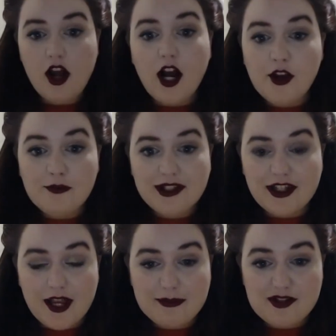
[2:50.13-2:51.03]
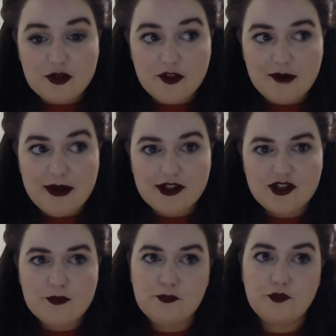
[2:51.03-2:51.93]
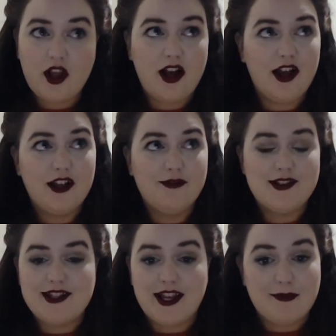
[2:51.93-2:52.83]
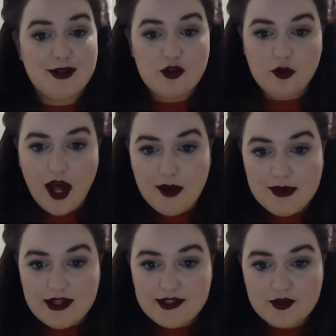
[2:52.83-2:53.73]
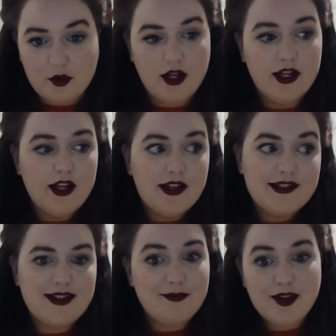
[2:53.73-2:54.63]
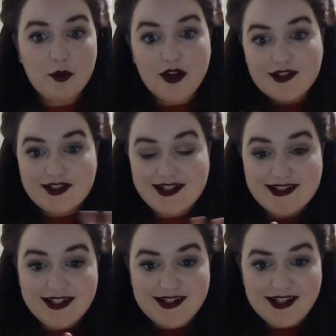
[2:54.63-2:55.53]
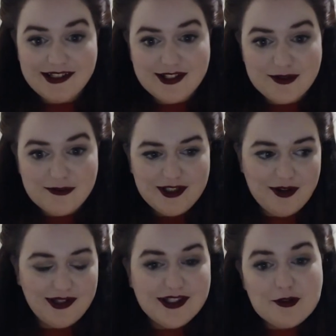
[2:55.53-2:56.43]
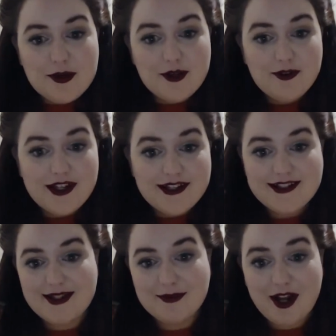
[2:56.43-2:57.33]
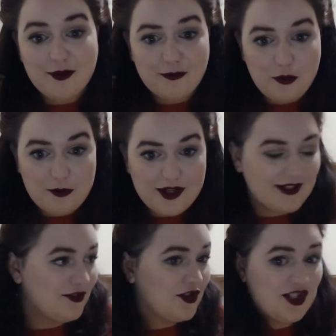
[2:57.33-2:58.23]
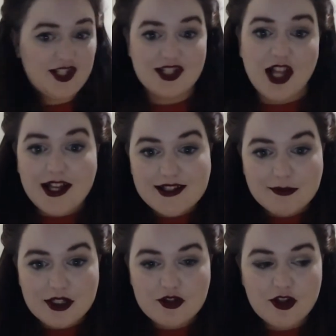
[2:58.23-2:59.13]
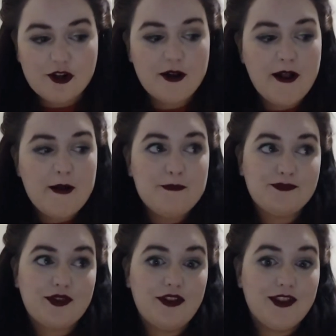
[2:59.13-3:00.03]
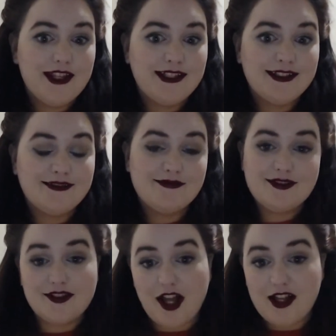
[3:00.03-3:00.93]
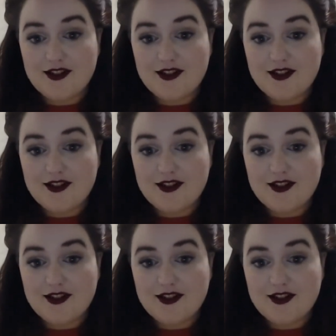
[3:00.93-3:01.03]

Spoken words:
I don't really like beetroot that much. If it's like a beetroot hummus or something where it's just in a little, you know, a little bit of it in some kind of form that's not just a slice of beetroot, then it's